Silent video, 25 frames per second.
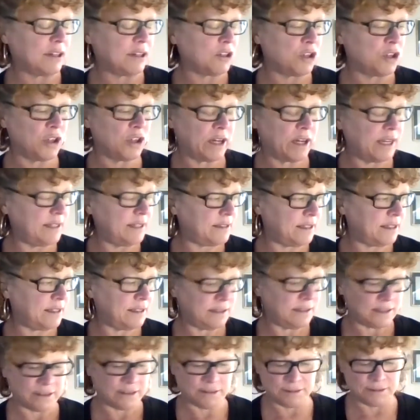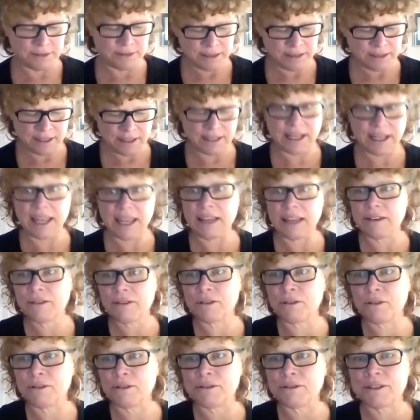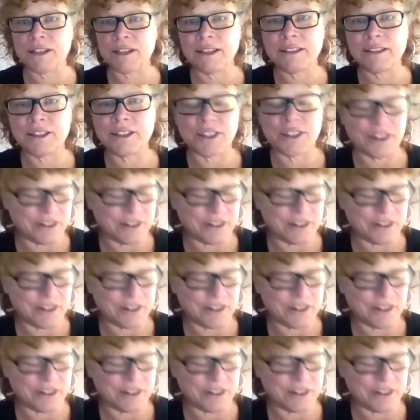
crazy, so and I hate to throw those nice jars